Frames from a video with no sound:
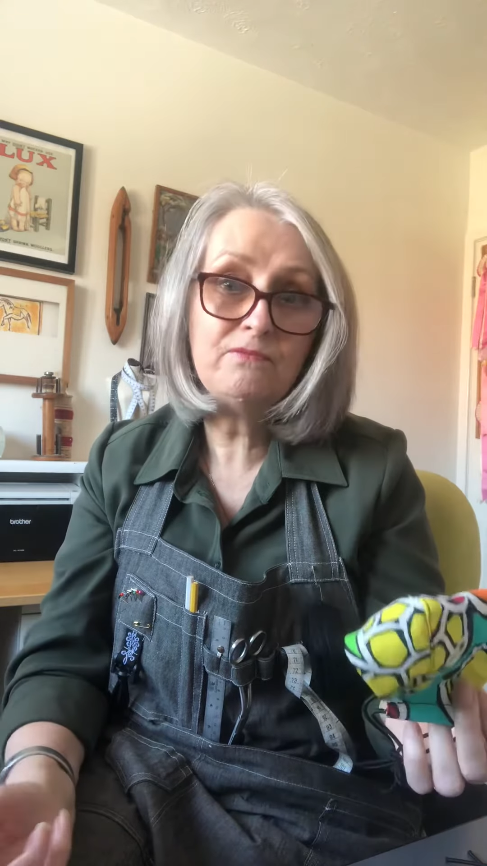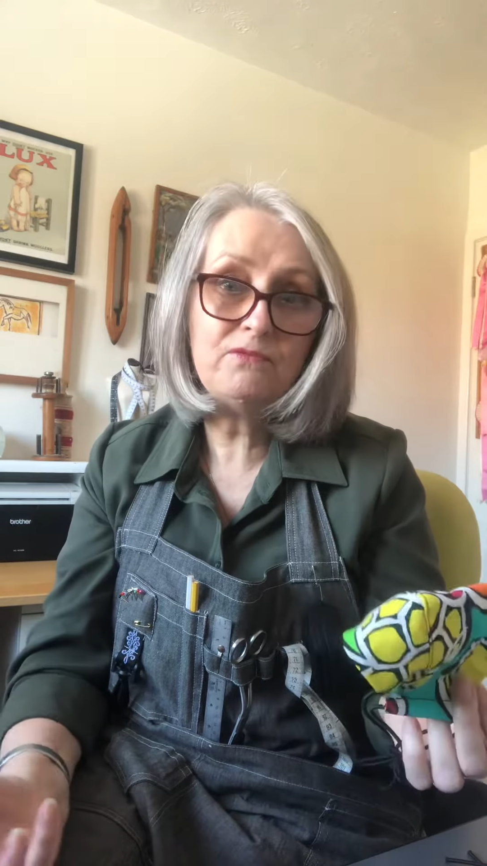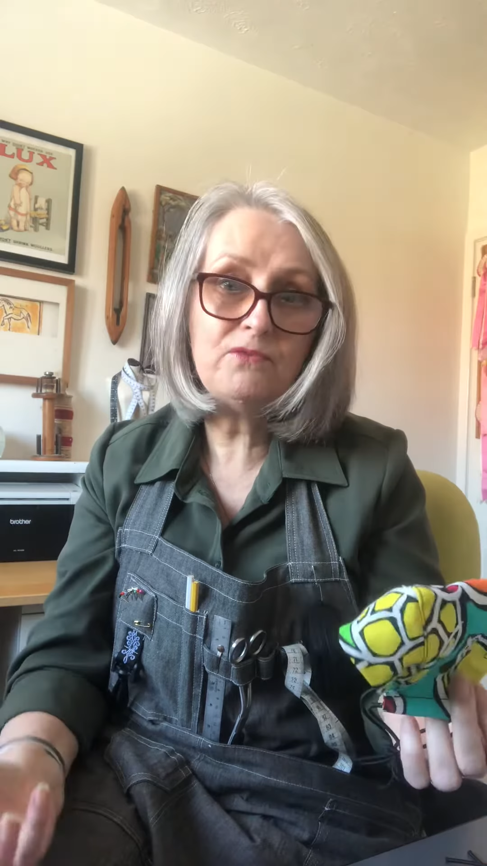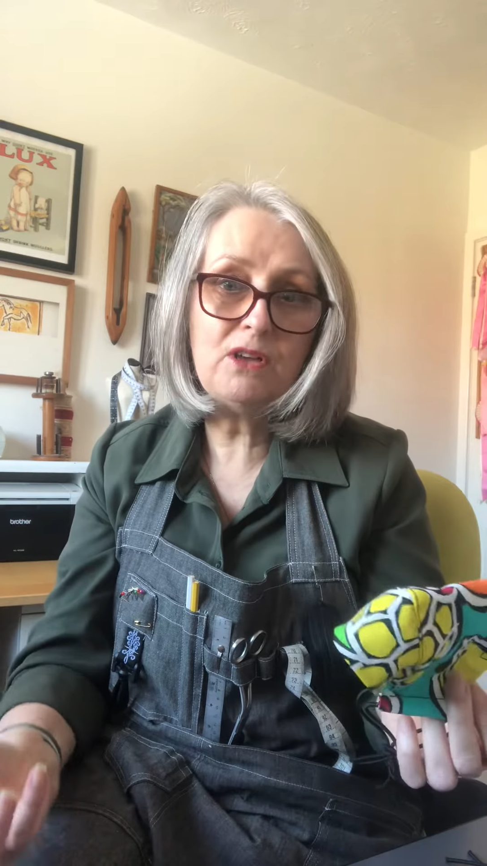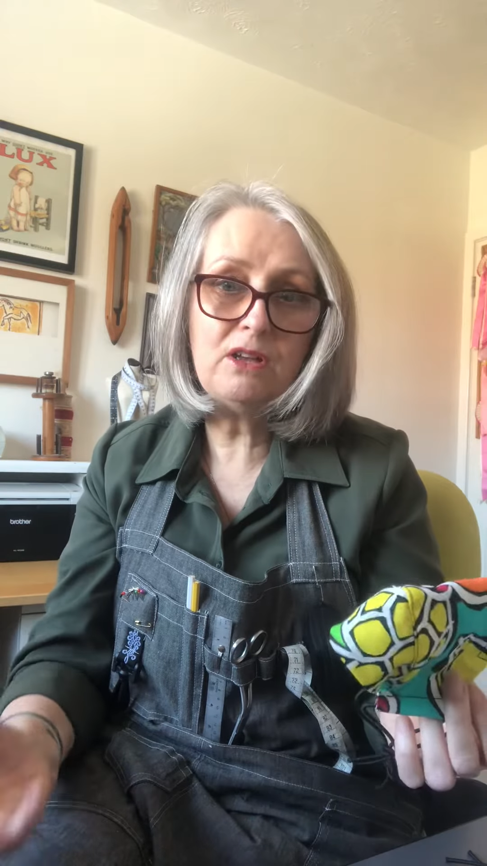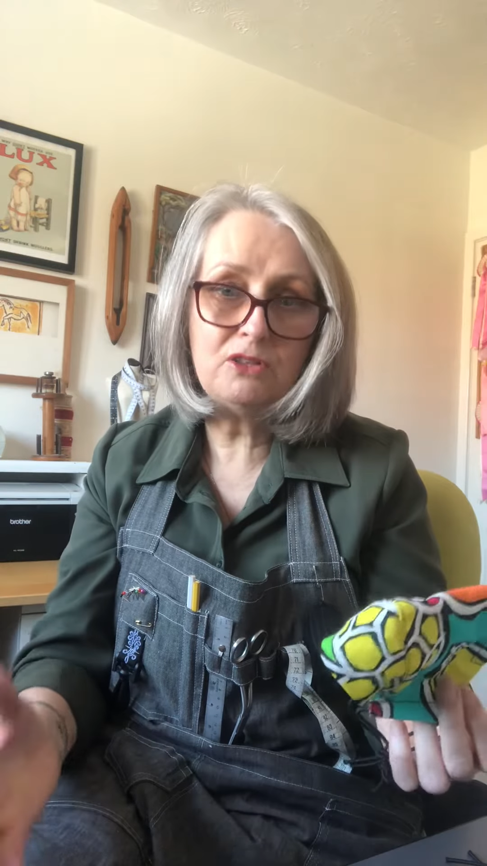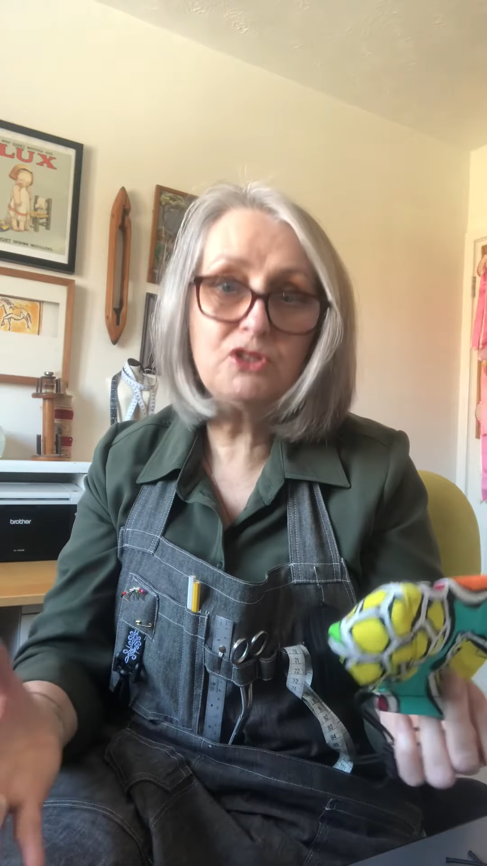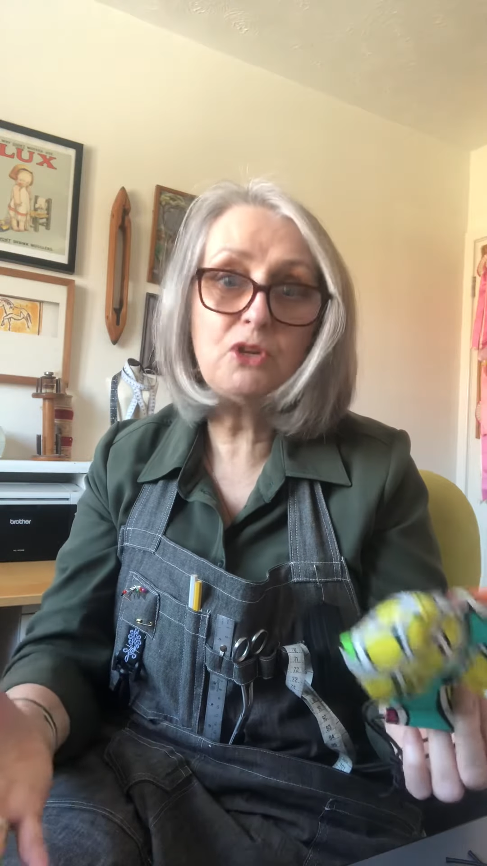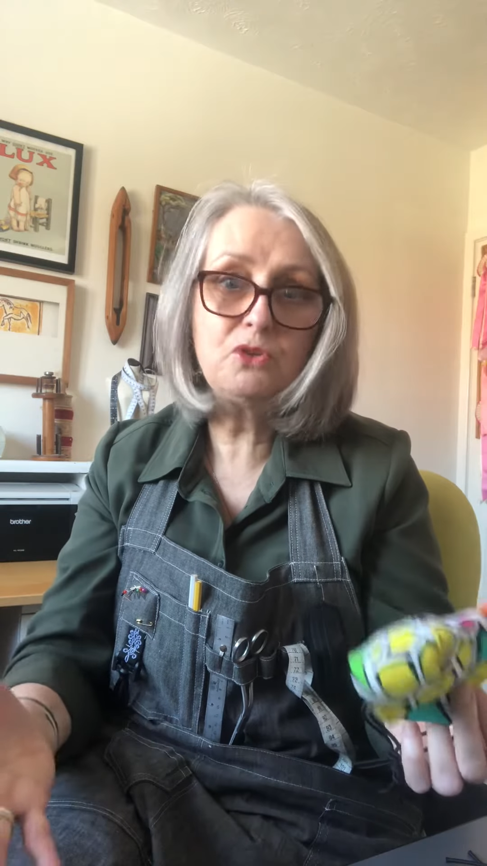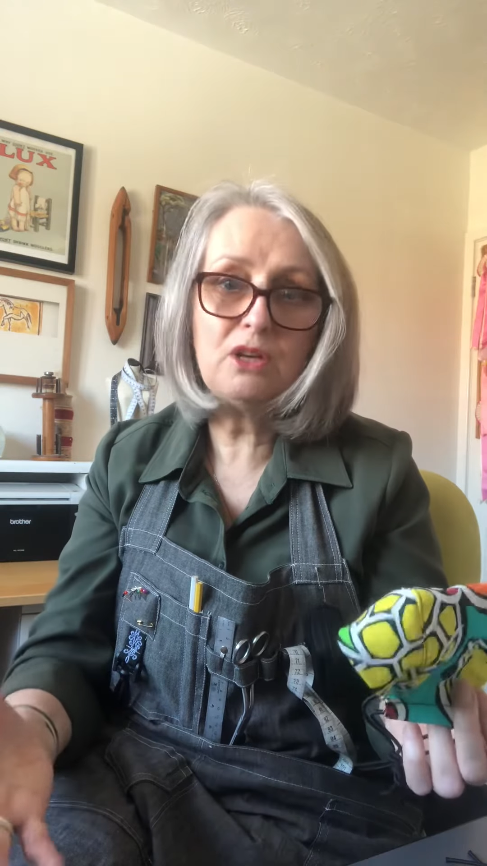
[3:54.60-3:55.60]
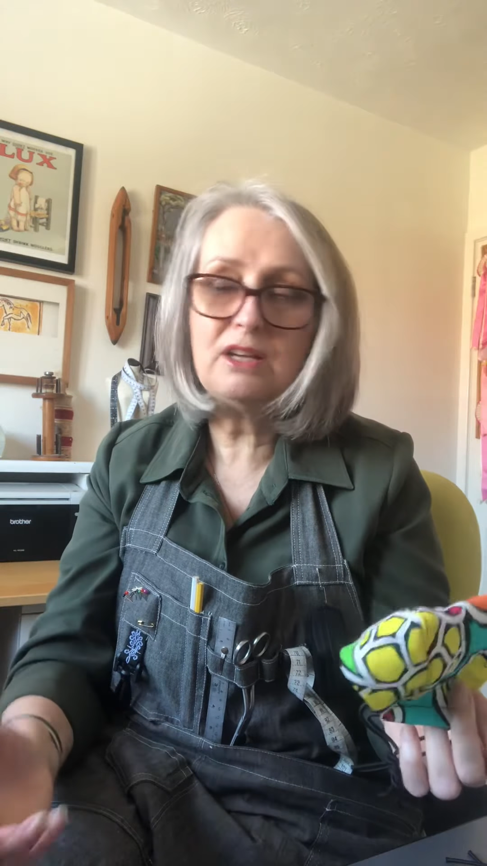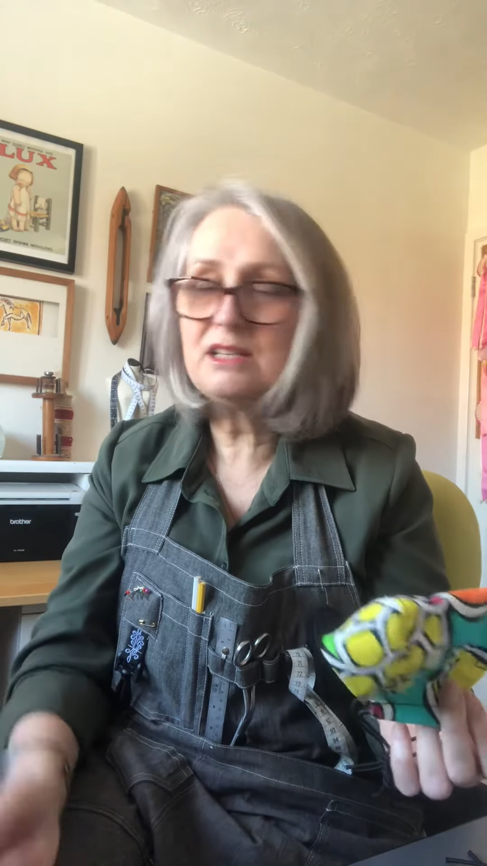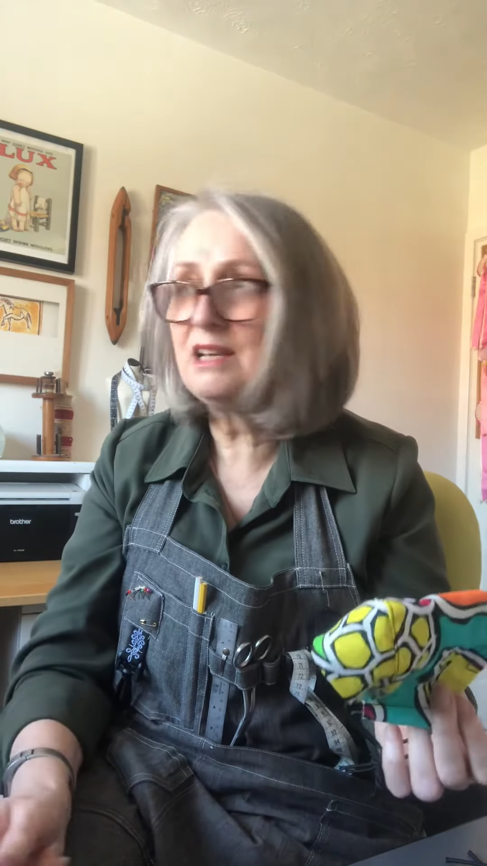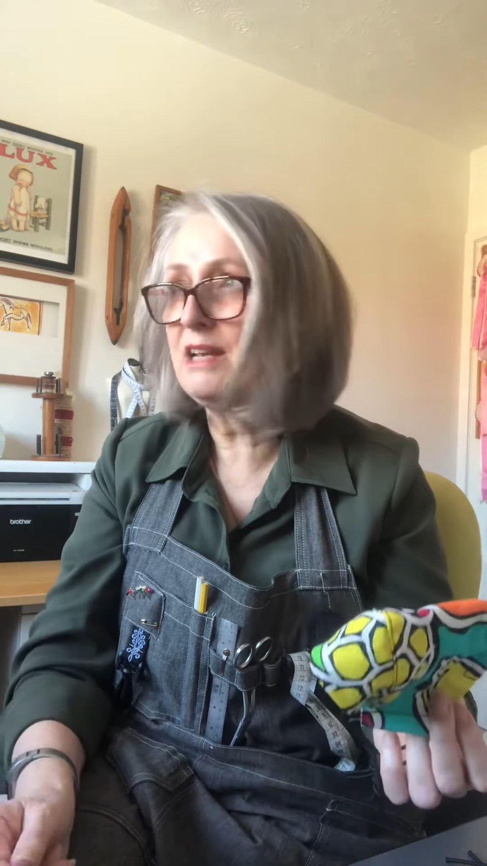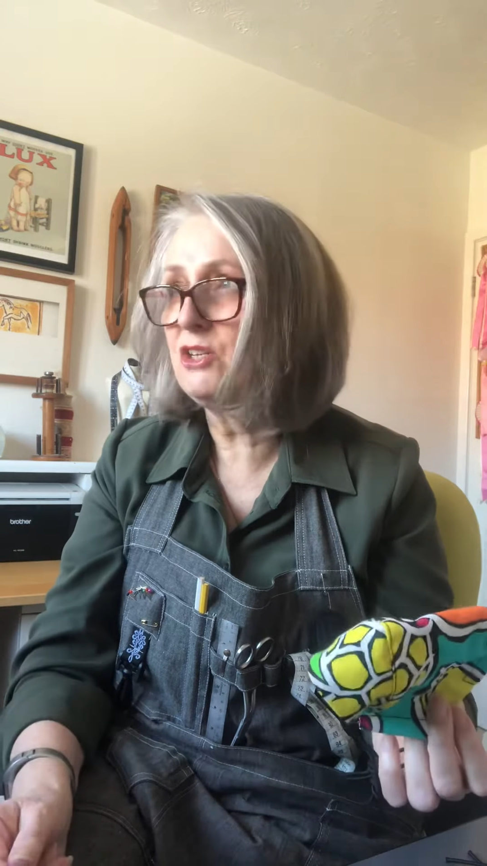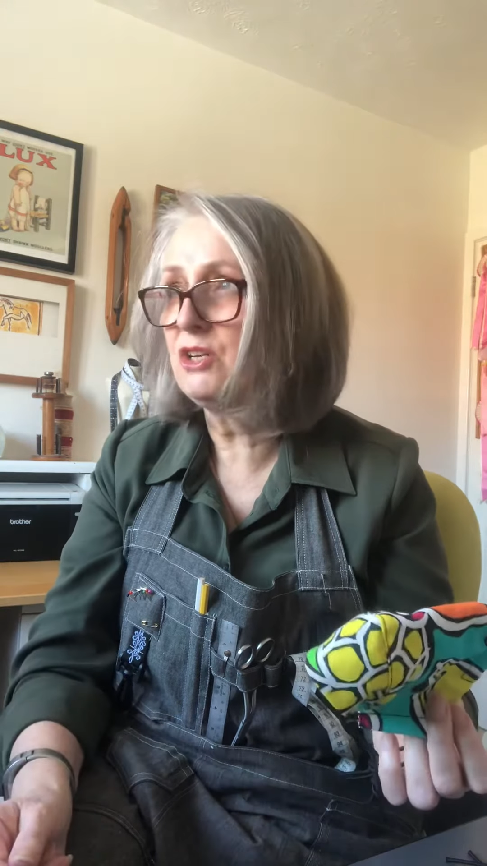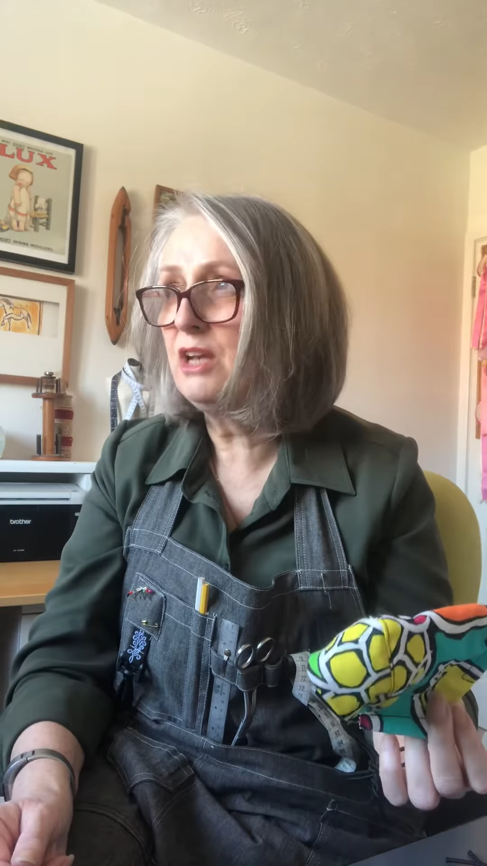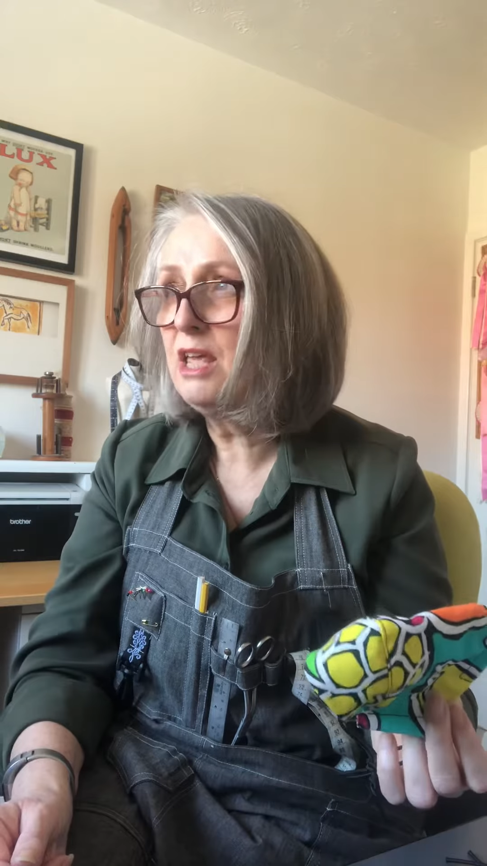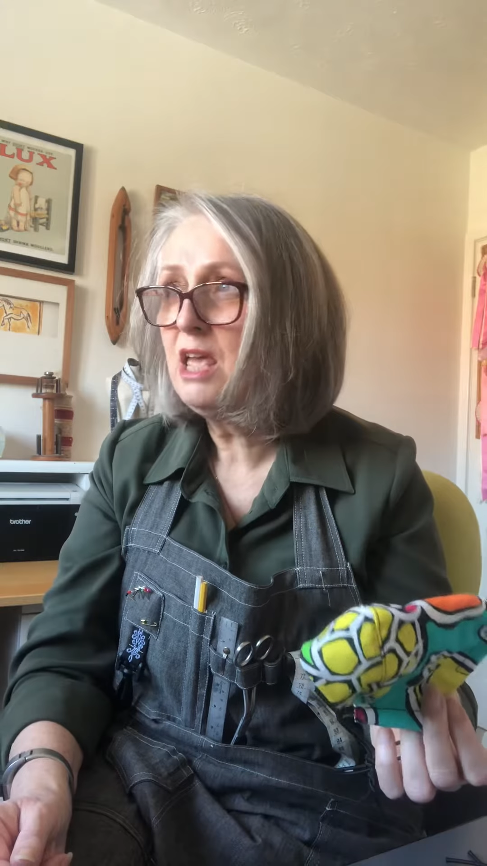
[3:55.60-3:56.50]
for social isolation,